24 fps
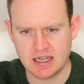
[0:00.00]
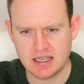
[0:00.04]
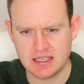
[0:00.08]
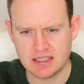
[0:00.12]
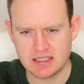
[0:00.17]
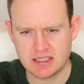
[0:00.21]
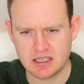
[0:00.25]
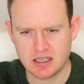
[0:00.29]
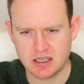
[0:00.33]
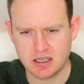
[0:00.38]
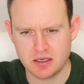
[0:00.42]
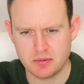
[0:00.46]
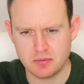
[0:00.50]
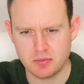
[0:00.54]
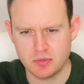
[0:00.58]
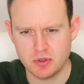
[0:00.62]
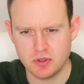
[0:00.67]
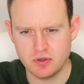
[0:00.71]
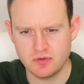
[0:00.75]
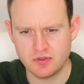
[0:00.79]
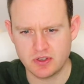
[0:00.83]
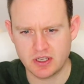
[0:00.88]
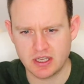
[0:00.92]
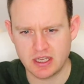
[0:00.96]
is kind of
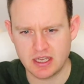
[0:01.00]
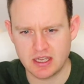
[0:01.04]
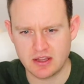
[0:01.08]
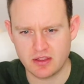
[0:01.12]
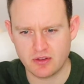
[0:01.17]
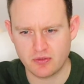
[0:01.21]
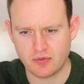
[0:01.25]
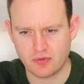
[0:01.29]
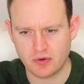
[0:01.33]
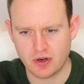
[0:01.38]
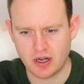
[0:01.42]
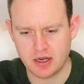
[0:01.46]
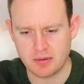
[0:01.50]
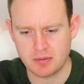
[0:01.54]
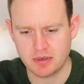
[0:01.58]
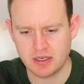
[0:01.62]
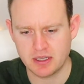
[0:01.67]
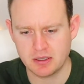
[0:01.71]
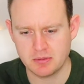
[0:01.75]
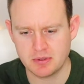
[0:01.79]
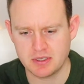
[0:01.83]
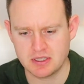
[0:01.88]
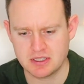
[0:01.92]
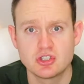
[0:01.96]
moving in the frame a
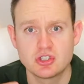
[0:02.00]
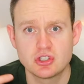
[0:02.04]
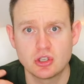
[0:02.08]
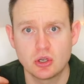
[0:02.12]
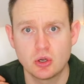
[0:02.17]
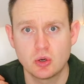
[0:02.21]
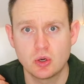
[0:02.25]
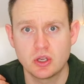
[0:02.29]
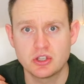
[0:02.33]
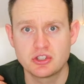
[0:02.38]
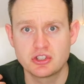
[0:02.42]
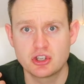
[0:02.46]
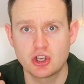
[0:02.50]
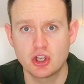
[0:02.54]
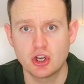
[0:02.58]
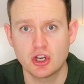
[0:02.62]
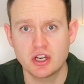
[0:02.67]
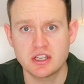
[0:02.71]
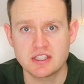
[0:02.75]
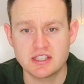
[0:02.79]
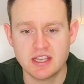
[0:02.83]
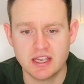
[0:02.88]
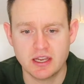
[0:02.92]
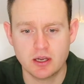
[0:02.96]
little bit. So it's
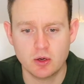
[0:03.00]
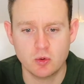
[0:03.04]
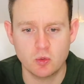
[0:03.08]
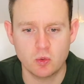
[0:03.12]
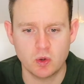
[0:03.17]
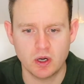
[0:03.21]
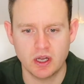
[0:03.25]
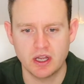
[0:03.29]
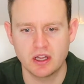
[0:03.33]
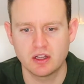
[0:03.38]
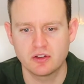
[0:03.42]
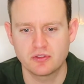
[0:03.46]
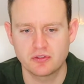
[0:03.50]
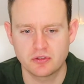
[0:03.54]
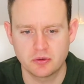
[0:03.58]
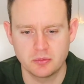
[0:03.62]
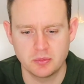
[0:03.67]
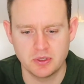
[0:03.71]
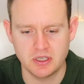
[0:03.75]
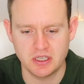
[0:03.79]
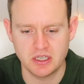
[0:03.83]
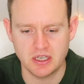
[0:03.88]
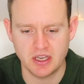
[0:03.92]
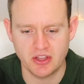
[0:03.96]
gonna take a while for
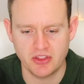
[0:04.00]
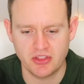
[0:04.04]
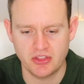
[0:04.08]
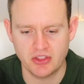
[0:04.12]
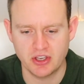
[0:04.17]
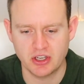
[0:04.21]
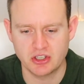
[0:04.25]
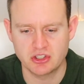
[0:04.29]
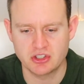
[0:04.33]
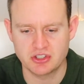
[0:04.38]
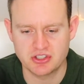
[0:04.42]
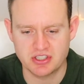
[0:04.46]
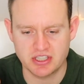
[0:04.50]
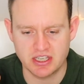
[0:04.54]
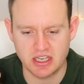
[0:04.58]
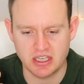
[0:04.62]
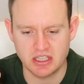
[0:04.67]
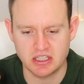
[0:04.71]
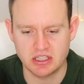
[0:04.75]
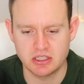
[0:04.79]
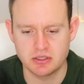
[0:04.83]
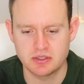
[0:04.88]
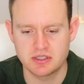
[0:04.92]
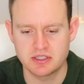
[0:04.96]
me, I think, just to get
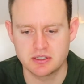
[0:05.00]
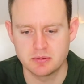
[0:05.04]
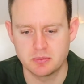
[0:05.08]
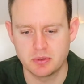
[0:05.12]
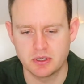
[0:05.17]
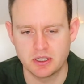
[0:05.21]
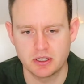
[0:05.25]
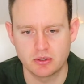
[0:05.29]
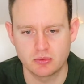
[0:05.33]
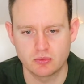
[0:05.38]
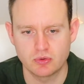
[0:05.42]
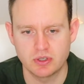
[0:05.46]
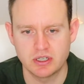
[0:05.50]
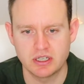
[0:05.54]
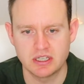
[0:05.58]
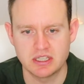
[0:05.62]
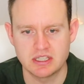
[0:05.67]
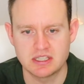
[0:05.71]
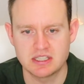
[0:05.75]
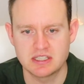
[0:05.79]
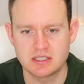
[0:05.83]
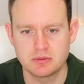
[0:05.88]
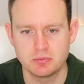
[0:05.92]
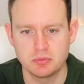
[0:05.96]
used to being really
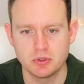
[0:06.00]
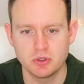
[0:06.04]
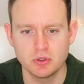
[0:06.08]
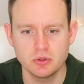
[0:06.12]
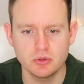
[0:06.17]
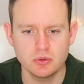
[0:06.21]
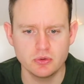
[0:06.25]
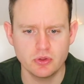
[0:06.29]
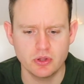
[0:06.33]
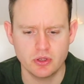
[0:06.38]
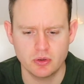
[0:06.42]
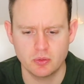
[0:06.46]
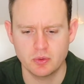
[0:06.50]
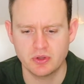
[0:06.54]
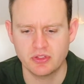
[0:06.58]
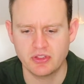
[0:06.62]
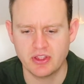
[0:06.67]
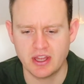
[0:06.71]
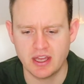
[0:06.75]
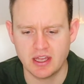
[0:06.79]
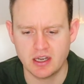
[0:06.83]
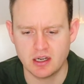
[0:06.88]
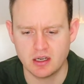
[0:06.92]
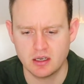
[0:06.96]
smooth with
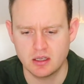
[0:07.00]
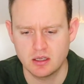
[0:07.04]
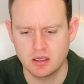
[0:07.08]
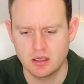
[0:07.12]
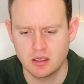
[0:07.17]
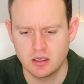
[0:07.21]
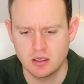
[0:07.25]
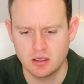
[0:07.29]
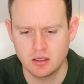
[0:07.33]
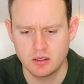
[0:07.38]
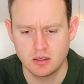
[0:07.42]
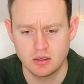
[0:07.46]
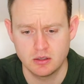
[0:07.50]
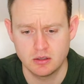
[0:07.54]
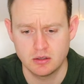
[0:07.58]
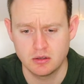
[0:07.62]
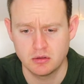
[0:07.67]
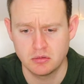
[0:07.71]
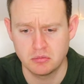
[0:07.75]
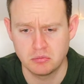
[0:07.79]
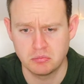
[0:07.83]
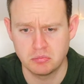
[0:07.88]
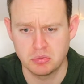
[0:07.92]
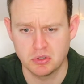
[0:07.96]
that.
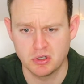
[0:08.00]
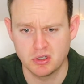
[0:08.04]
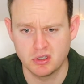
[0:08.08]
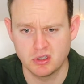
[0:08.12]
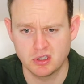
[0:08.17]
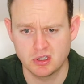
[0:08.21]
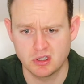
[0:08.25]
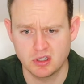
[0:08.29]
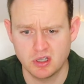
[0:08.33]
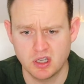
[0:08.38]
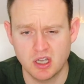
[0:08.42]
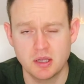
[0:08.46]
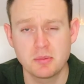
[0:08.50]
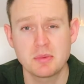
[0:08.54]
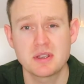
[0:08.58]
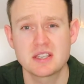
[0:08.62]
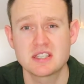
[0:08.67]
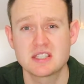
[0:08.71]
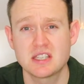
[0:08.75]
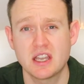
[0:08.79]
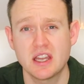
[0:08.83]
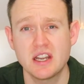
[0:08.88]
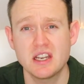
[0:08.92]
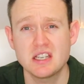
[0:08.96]
But I'm
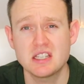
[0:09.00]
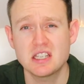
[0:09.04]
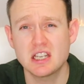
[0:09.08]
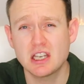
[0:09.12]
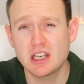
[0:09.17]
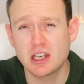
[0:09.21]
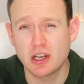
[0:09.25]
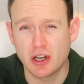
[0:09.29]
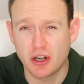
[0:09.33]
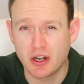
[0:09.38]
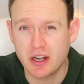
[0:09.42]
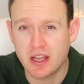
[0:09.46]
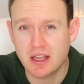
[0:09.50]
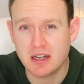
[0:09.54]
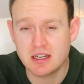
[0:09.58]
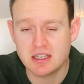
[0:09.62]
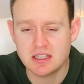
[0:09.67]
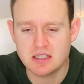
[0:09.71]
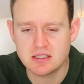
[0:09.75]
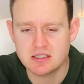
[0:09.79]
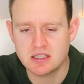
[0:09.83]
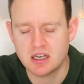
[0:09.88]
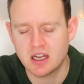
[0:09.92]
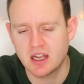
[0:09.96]
excited to learn how to
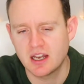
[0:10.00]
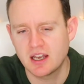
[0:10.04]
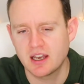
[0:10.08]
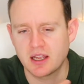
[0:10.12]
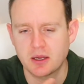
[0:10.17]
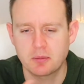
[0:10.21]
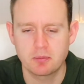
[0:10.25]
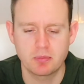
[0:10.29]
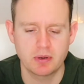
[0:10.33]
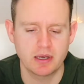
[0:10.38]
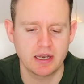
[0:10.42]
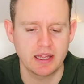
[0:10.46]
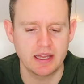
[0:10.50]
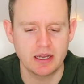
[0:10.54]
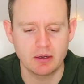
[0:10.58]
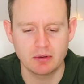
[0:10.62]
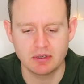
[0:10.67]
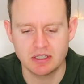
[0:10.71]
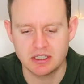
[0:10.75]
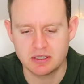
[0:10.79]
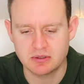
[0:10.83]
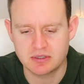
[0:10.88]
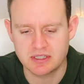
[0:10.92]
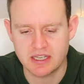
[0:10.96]
use it. I like playing
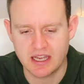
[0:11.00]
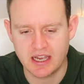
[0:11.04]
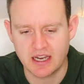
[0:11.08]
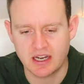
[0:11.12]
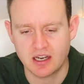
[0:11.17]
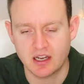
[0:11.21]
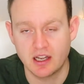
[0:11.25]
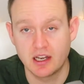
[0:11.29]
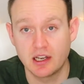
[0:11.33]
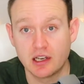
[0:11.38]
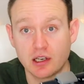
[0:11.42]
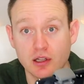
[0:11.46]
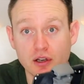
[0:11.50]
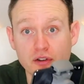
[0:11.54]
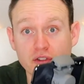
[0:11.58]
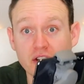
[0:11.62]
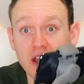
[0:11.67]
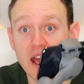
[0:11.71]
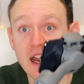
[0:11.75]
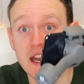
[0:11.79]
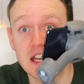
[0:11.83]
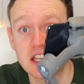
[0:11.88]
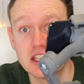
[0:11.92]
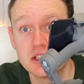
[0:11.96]
with new tech. I love
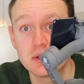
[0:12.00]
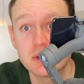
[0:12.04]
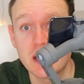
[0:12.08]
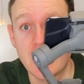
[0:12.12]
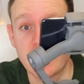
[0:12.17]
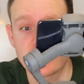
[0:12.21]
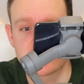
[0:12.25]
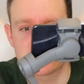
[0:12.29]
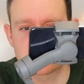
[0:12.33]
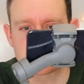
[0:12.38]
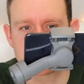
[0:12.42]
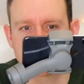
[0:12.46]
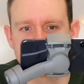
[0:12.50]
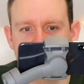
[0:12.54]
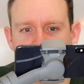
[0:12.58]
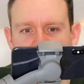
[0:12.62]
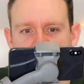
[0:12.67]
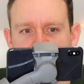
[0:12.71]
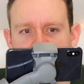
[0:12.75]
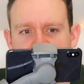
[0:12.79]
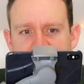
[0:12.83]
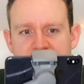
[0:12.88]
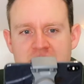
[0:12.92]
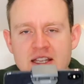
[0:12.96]
getting new gadgets like
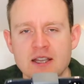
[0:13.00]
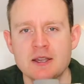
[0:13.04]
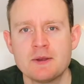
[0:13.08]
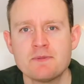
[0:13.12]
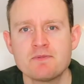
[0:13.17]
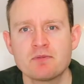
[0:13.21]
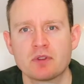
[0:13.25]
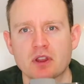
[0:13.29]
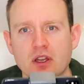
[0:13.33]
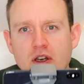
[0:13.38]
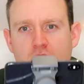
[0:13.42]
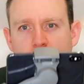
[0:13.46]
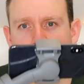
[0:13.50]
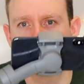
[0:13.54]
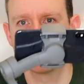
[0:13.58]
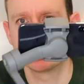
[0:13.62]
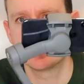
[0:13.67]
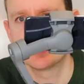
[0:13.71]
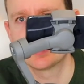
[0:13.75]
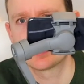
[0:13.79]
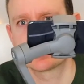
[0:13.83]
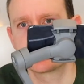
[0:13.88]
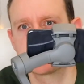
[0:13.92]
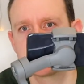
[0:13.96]
this. And I'm
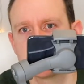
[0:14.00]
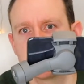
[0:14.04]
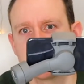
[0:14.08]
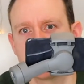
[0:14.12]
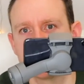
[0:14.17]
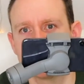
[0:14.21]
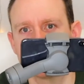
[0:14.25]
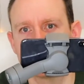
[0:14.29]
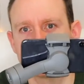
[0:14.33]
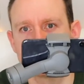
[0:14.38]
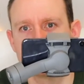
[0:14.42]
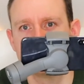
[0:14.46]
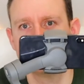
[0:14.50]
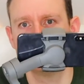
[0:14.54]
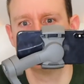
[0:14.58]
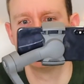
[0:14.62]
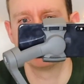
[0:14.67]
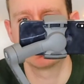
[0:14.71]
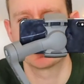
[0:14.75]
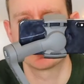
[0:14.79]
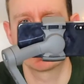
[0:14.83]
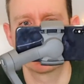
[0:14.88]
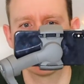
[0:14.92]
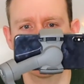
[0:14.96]
really excited to
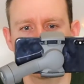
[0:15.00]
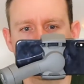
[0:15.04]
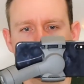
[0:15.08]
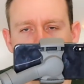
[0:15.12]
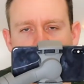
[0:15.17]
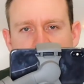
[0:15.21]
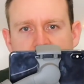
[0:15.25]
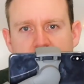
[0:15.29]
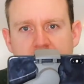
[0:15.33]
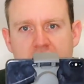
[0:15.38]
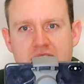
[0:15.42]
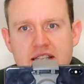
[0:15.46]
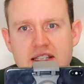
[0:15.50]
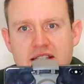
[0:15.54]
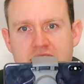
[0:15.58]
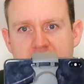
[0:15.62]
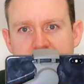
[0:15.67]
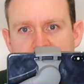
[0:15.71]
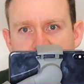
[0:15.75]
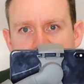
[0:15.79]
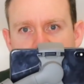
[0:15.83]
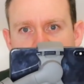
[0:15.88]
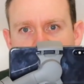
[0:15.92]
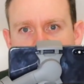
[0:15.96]
incorporate
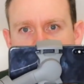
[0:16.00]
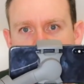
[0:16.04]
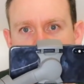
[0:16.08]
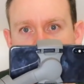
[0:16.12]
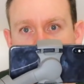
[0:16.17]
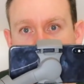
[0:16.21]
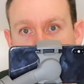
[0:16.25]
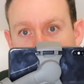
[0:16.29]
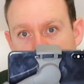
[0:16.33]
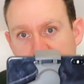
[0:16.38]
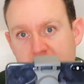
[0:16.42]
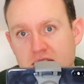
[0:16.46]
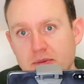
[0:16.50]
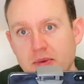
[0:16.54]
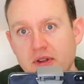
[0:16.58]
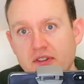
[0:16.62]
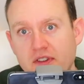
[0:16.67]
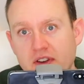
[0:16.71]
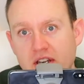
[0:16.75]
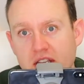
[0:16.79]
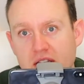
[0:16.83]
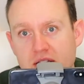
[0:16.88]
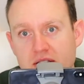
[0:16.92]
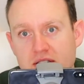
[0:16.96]
this into my
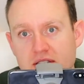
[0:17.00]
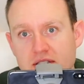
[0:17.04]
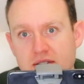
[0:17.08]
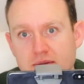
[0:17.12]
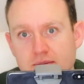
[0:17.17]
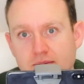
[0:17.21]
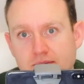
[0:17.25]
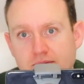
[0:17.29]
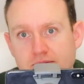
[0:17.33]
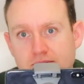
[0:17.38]
videos.